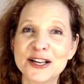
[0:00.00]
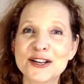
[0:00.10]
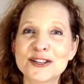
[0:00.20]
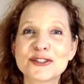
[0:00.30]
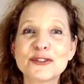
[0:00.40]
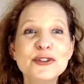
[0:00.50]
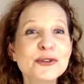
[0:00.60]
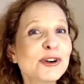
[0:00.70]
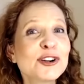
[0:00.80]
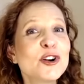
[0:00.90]
So you
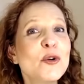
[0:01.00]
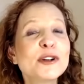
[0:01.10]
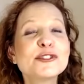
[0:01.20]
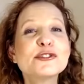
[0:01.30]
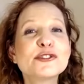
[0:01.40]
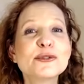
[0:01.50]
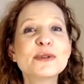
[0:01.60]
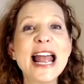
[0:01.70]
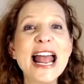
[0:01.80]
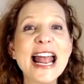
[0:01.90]
are going to do
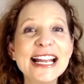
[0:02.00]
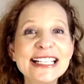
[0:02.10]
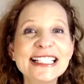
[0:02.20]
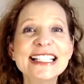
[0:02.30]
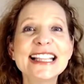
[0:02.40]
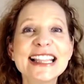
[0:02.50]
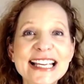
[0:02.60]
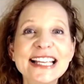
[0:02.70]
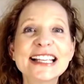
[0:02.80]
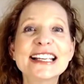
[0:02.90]

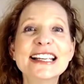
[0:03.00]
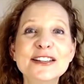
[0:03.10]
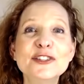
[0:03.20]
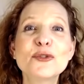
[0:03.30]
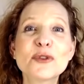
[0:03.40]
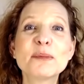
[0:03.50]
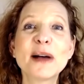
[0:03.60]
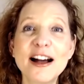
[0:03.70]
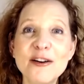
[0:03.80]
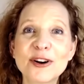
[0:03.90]
anything in your
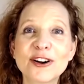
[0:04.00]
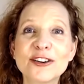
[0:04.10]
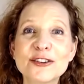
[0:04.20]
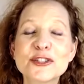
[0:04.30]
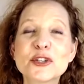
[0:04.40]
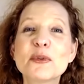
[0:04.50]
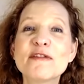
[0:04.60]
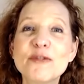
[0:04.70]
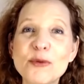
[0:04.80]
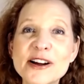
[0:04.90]
power to
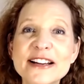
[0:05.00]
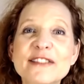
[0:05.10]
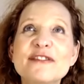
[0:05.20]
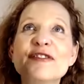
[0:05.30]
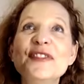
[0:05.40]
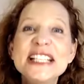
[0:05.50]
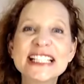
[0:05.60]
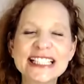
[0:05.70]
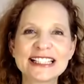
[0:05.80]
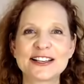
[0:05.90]
avoid
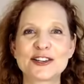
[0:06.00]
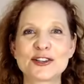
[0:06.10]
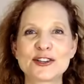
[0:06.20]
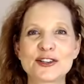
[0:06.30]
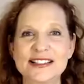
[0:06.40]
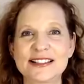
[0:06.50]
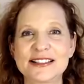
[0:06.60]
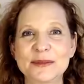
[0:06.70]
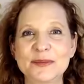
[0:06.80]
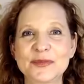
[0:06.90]
feeling their
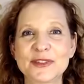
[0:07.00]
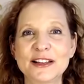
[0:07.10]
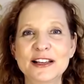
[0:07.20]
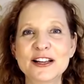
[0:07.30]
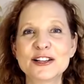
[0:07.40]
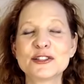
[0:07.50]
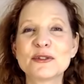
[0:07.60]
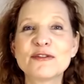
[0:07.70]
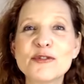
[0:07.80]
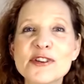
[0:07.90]
criticism, to
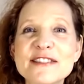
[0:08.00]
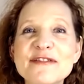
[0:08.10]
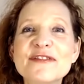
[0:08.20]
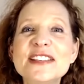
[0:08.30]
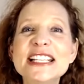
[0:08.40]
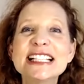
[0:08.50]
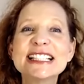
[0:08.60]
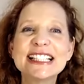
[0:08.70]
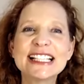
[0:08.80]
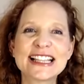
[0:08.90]
avoid
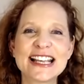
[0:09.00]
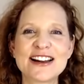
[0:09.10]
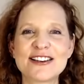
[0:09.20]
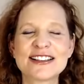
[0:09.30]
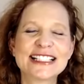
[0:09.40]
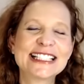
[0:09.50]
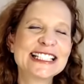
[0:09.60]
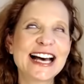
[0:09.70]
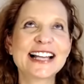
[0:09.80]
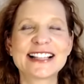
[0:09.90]
feeling they're
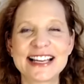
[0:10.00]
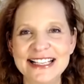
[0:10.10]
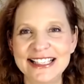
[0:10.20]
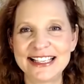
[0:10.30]
not liking